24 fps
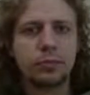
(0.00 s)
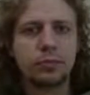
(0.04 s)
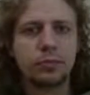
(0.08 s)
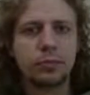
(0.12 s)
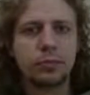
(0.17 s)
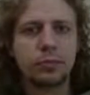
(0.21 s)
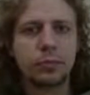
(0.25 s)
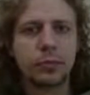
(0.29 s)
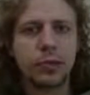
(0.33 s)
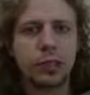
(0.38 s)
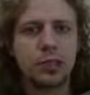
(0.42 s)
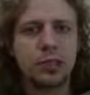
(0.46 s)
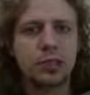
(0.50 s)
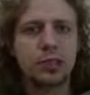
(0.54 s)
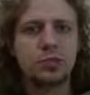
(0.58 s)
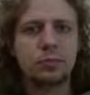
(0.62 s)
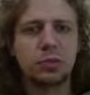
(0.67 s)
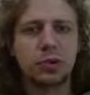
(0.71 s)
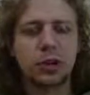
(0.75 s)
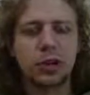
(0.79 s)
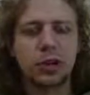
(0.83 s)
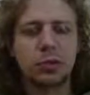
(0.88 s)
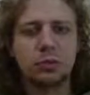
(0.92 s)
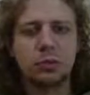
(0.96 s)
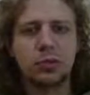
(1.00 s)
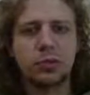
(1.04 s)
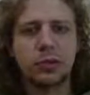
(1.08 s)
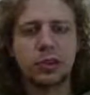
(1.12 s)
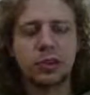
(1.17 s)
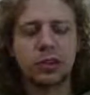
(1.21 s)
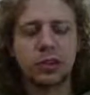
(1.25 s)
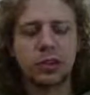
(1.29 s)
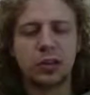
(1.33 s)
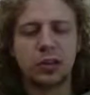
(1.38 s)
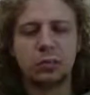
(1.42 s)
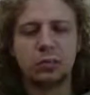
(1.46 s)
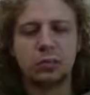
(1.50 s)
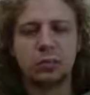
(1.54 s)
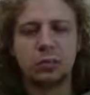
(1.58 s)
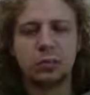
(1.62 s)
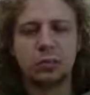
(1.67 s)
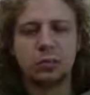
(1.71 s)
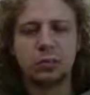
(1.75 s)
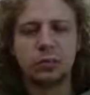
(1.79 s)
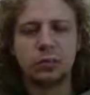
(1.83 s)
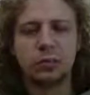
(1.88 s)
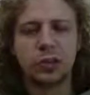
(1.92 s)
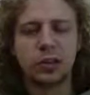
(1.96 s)
This is one of the
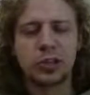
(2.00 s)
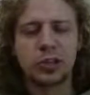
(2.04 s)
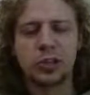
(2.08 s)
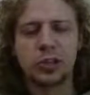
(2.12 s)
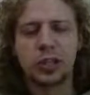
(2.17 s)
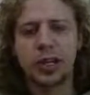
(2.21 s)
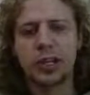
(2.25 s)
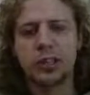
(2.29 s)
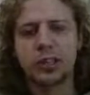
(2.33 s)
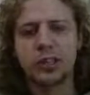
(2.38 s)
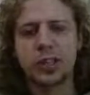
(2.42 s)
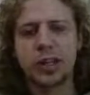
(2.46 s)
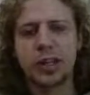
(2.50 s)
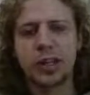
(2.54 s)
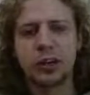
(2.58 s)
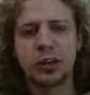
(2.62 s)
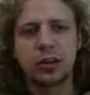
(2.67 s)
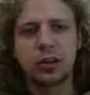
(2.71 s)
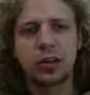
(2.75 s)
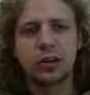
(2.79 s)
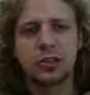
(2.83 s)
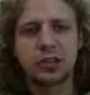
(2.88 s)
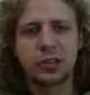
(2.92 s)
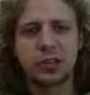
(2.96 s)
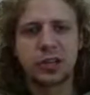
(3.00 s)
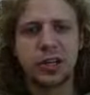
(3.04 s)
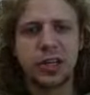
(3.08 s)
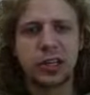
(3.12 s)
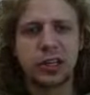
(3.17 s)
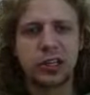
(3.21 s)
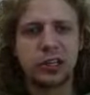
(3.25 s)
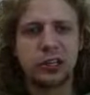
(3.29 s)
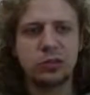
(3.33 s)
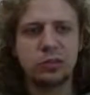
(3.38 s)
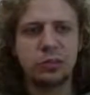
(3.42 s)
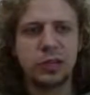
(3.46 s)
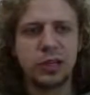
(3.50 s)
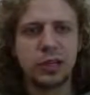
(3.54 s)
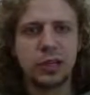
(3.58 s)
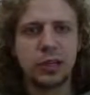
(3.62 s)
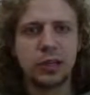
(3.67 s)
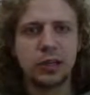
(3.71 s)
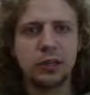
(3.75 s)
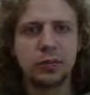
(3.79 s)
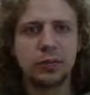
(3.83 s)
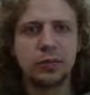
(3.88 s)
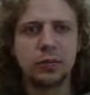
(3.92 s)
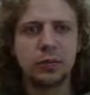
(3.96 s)
French lines that causes
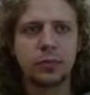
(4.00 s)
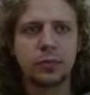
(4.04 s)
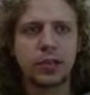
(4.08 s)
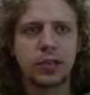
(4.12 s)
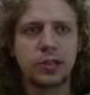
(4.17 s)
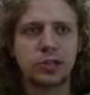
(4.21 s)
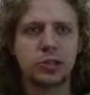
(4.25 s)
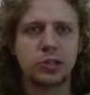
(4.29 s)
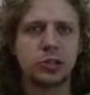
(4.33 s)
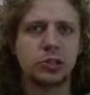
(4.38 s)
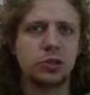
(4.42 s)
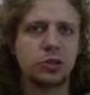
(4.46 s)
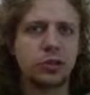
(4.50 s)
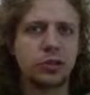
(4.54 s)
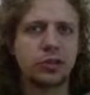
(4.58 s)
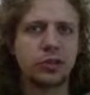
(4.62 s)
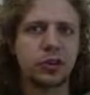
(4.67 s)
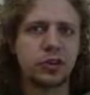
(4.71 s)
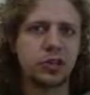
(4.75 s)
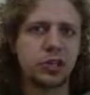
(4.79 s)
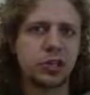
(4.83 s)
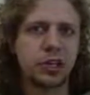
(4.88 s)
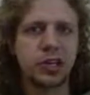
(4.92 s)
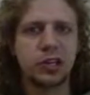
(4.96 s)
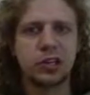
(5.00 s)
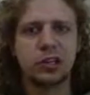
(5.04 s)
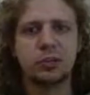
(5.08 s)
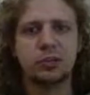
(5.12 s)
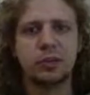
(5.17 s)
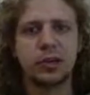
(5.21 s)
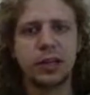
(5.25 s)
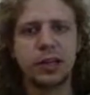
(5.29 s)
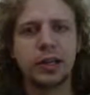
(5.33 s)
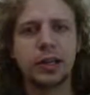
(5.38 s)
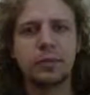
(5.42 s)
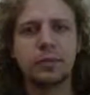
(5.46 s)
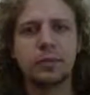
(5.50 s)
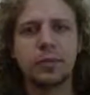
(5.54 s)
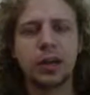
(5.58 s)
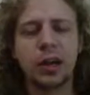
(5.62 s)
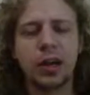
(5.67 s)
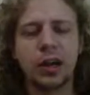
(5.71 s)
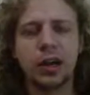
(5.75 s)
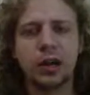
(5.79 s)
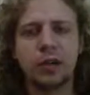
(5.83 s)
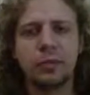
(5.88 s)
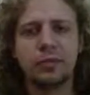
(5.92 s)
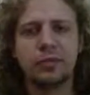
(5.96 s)
IQP. That's the short version, IQP,
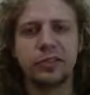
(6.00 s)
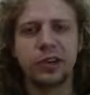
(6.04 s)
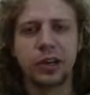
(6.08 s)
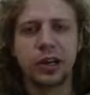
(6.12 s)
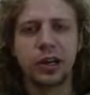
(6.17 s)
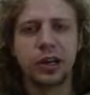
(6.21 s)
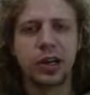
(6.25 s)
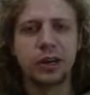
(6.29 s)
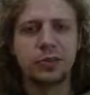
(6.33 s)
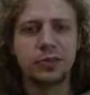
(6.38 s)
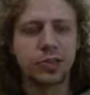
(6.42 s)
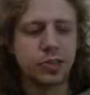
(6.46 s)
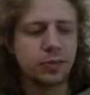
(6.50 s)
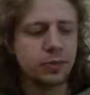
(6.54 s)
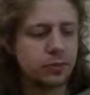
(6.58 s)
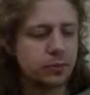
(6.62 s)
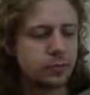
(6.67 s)
very often.